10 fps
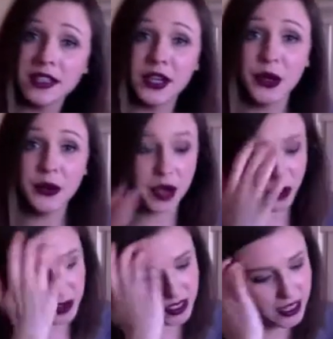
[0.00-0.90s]
Who
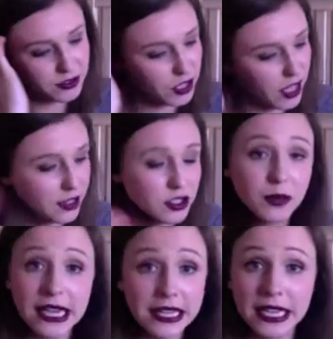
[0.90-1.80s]
knows if she'll actually be
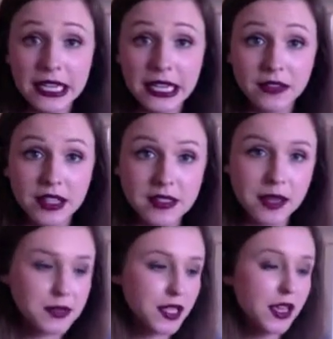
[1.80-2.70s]
in any of these
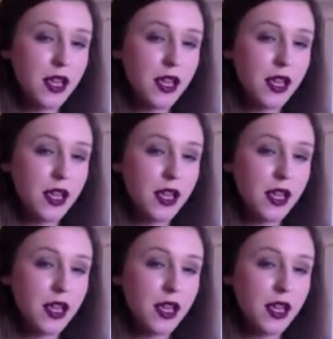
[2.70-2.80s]
clips.